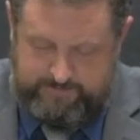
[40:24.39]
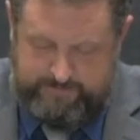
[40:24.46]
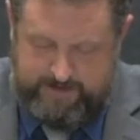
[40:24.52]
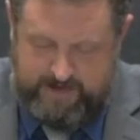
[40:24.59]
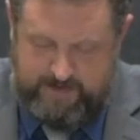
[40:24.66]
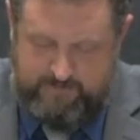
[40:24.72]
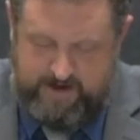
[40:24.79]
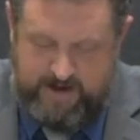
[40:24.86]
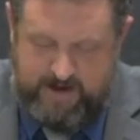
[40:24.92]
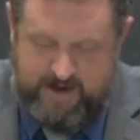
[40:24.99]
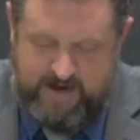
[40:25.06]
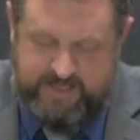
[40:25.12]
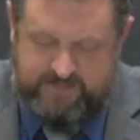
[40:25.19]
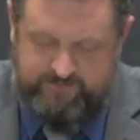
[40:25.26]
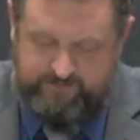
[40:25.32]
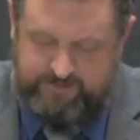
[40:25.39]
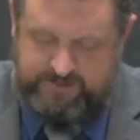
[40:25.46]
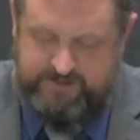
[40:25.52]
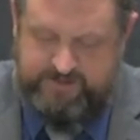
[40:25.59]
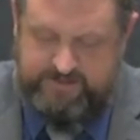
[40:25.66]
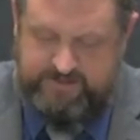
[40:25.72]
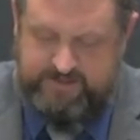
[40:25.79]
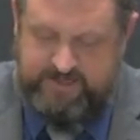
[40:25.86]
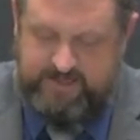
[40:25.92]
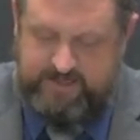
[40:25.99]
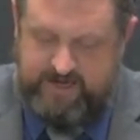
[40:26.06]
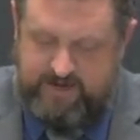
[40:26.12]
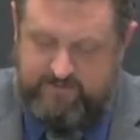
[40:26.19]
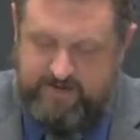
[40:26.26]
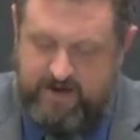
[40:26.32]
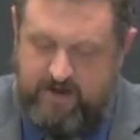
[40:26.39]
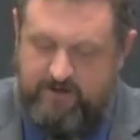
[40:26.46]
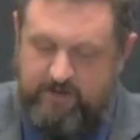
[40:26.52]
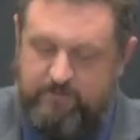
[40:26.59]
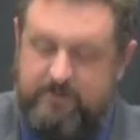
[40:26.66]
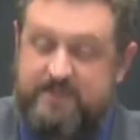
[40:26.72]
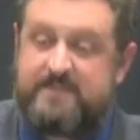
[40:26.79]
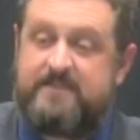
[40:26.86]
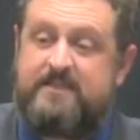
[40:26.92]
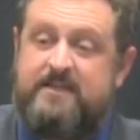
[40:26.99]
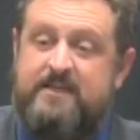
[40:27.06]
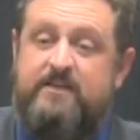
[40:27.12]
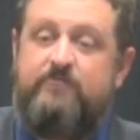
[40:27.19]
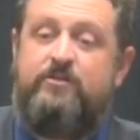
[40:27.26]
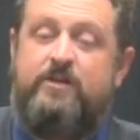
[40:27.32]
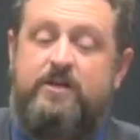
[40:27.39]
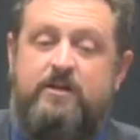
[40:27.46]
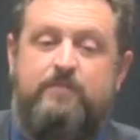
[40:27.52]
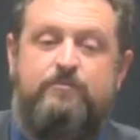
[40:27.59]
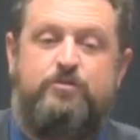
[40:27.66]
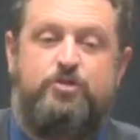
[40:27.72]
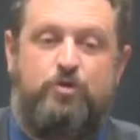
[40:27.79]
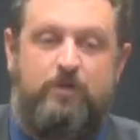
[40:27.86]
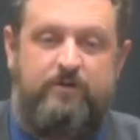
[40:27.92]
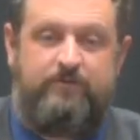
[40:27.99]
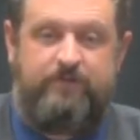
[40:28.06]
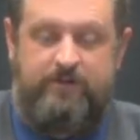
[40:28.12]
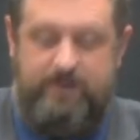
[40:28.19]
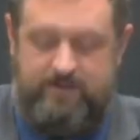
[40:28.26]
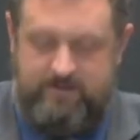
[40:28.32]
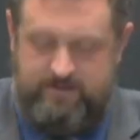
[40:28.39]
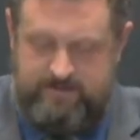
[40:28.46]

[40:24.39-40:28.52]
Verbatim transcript: And he made haste, verse 6, and came down and received him joyfully.